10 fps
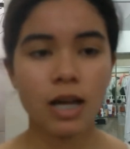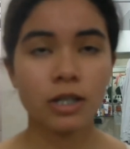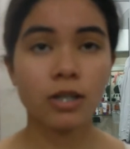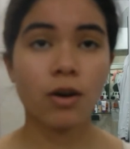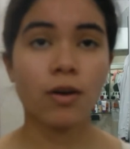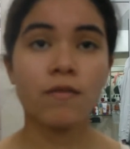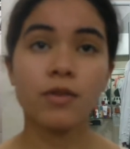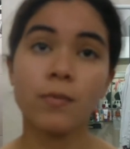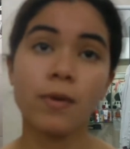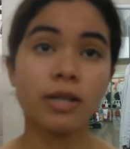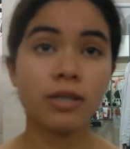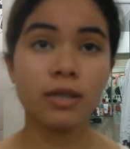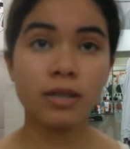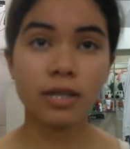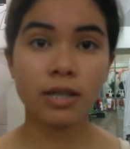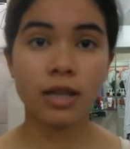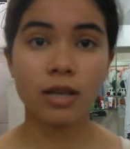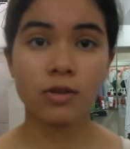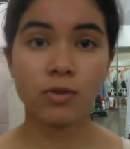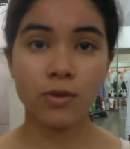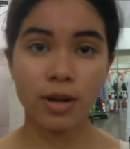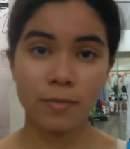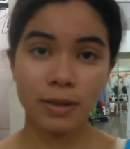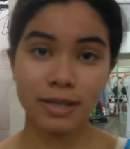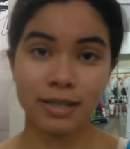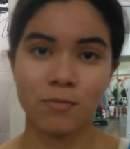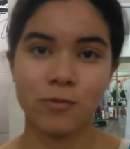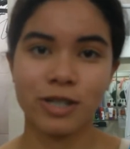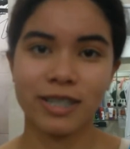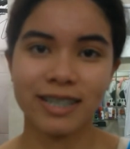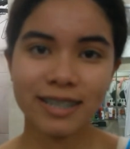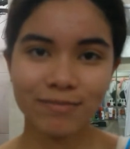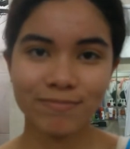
So if you want to see the tutorial, please keep watching.